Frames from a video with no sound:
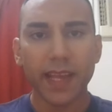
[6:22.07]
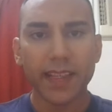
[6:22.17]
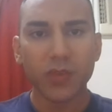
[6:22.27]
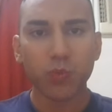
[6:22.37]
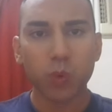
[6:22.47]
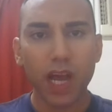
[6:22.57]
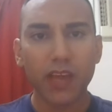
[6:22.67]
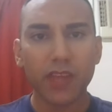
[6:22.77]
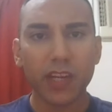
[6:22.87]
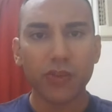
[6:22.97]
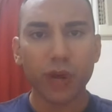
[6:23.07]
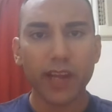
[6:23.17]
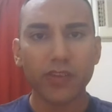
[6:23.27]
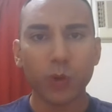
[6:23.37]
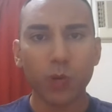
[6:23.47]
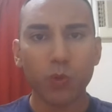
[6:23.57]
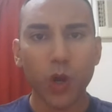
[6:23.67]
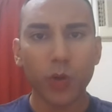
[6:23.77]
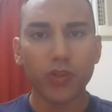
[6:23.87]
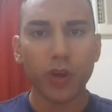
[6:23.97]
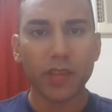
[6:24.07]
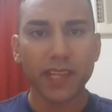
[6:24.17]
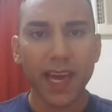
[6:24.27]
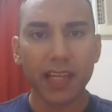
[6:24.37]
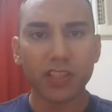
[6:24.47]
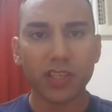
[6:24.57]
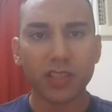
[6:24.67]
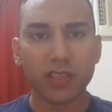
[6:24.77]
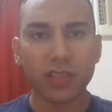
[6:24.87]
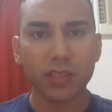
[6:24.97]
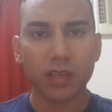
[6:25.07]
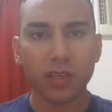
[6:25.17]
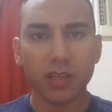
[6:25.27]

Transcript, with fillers: It's why they try to erode your intelligence,